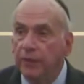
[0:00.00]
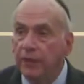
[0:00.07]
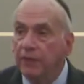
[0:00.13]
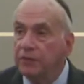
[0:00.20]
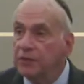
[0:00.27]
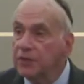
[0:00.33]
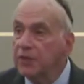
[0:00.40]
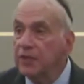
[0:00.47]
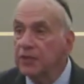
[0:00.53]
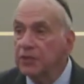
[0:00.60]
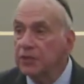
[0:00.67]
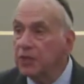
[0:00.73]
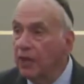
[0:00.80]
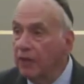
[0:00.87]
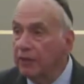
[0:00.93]
There is an
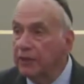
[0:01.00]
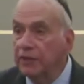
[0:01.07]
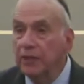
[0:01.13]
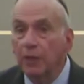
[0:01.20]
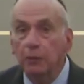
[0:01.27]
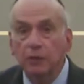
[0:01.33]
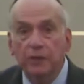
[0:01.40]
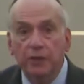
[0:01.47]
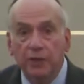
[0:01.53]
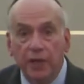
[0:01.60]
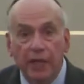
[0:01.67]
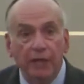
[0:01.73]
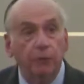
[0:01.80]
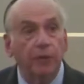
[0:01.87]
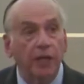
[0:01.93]
historian that would
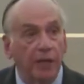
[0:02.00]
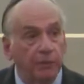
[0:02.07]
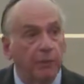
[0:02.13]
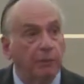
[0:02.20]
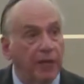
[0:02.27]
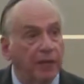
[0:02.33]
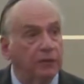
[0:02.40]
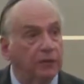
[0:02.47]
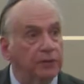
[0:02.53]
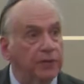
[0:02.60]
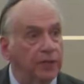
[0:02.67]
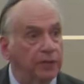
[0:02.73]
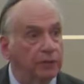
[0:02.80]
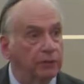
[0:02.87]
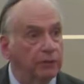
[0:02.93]
deny what I'm about to
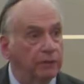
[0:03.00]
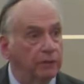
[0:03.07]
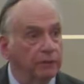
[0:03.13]
tell you.